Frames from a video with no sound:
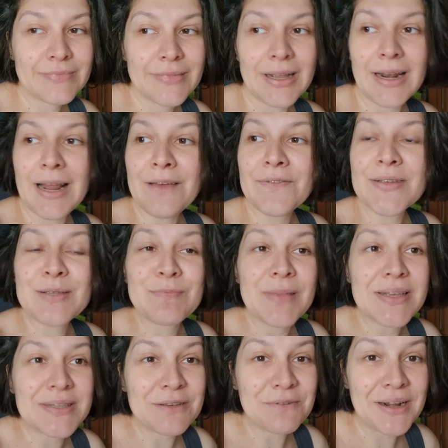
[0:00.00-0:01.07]
Life is
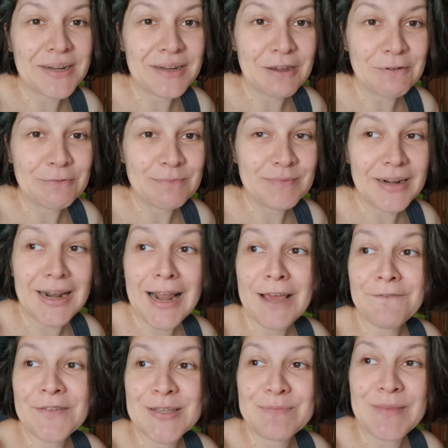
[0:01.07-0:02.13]
messy right now.
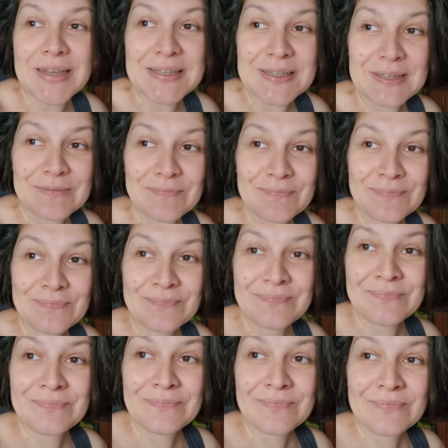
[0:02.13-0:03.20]
Life is messy.
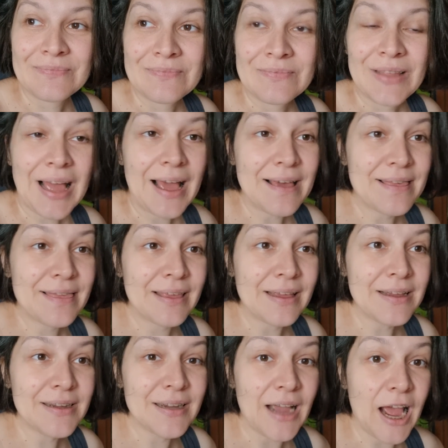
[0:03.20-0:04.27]
I
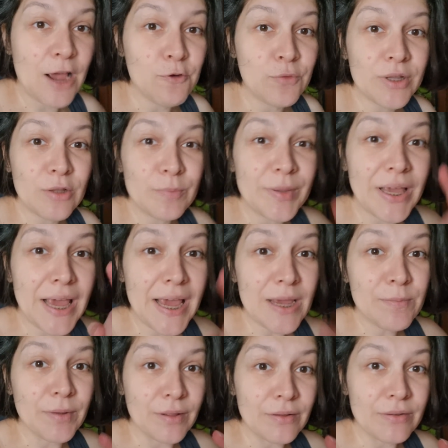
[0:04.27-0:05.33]
think I will be
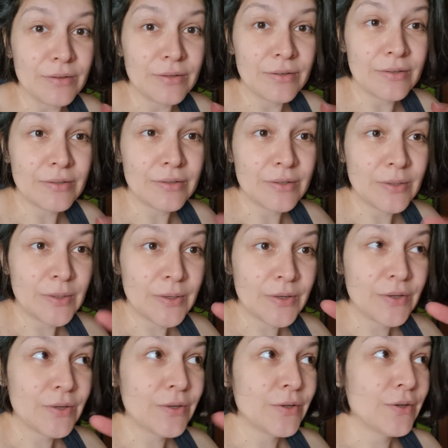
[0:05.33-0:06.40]
able
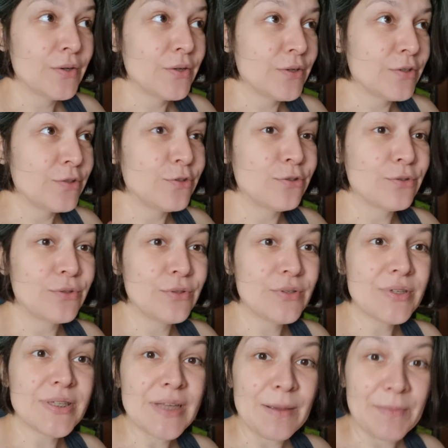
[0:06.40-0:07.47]
to do
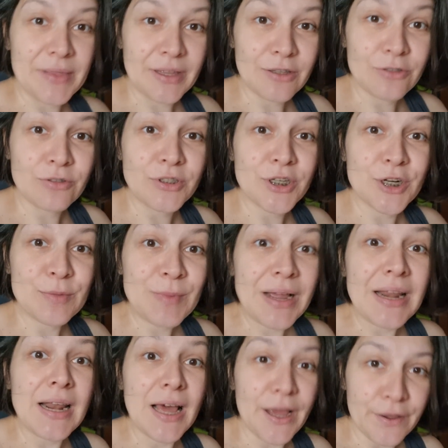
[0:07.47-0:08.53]
something to turn my
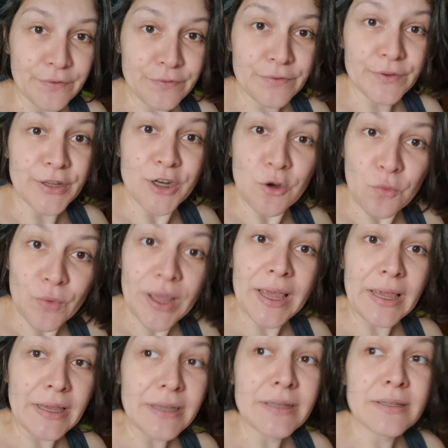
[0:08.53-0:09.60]
life in a
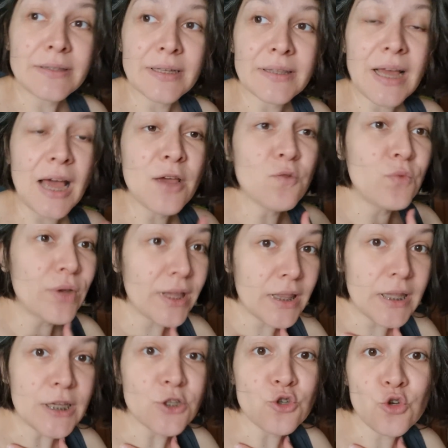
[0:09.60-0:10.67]
way that I will
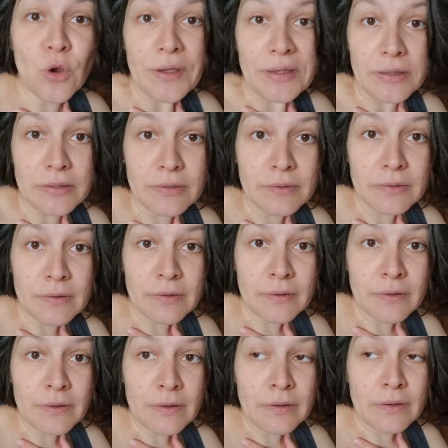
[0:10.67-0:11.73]
enjoy it.
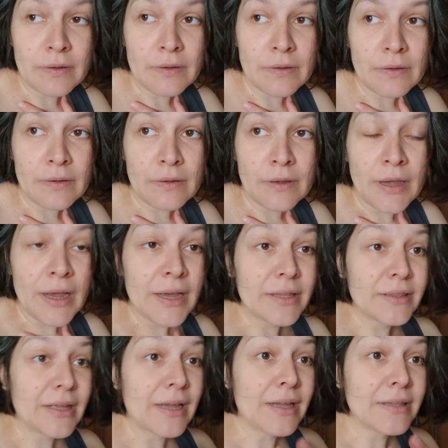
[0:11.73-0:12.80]

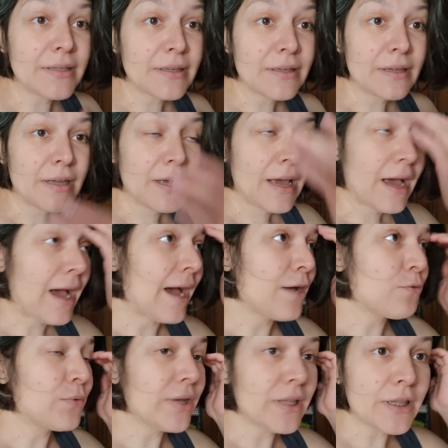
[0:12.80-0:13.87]
And that I
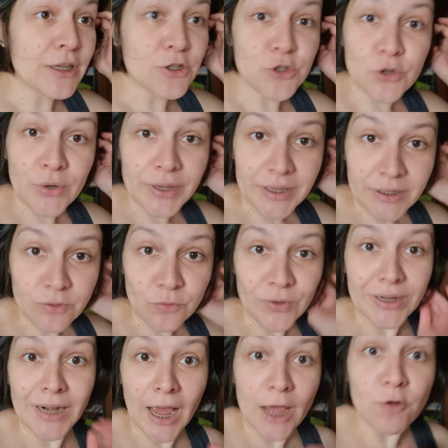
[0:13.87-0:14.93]
will enjoy it
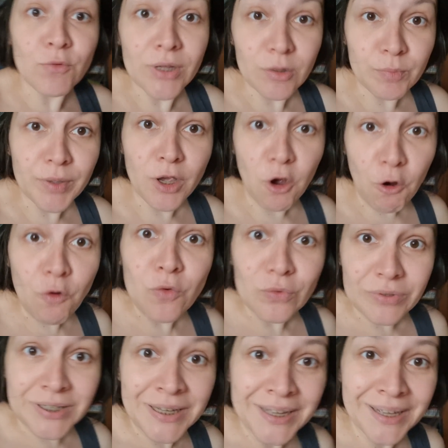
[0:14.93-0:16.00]
when I will be old.